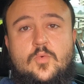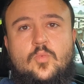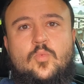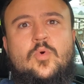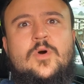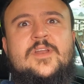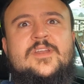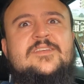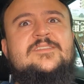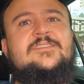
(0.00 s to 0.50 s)

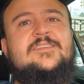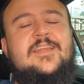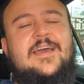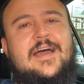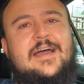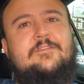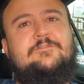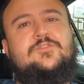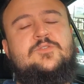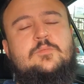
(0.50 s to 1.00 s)
What is an
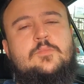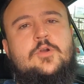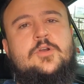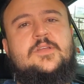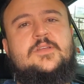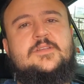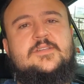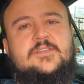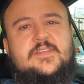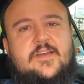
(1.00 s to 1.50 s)

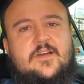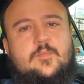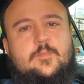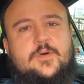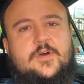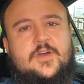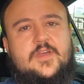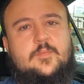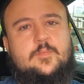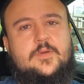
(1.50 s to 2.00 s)
aftermarket
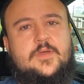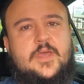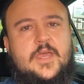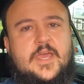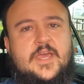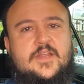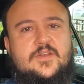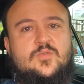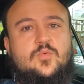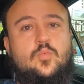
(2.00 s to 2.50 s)
downpipe
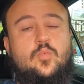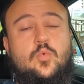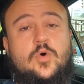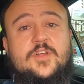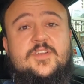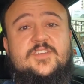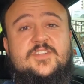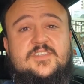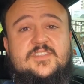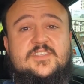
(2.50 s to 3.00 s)
and
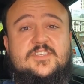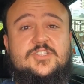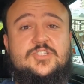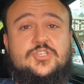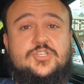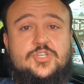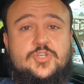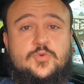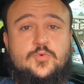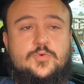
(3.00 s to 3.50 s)
what does
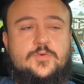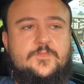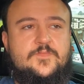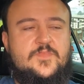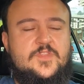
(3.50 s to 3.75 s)
it do?